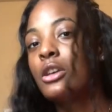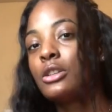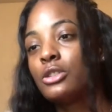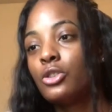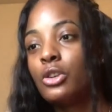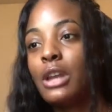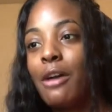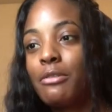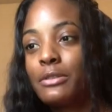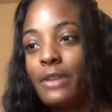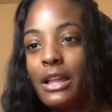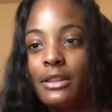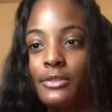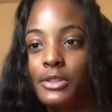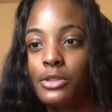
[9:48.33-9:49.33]
So, and I was
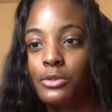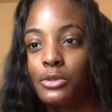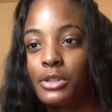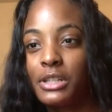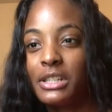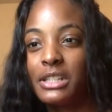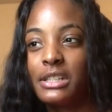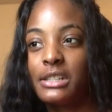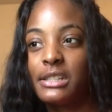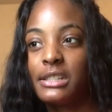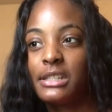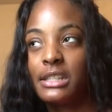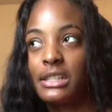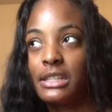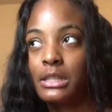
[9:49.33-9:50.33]
valedictorian
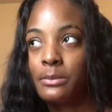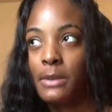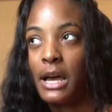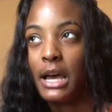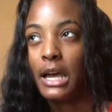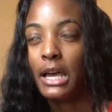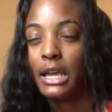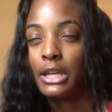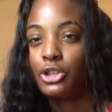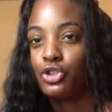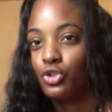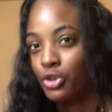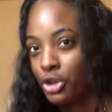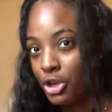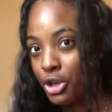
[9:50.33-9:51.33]
since my
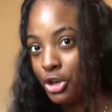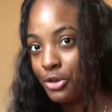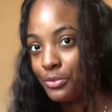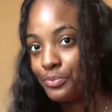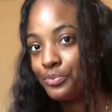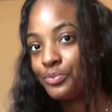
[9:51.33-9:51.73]
junior year.